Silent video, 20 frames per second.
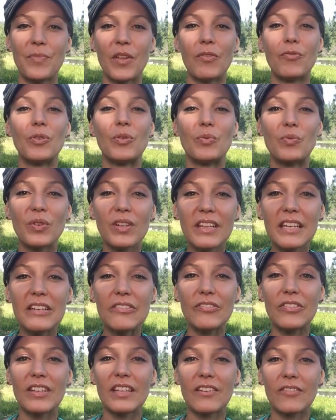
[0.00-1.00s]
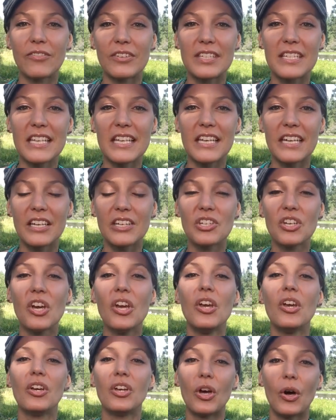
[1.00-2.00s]
If you're really feeling fatigued,
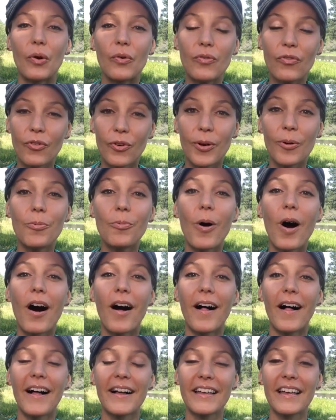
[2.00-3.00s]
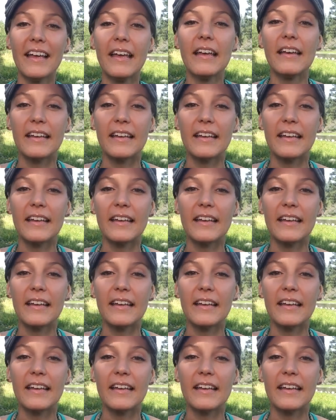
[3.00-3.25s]
go for a walk,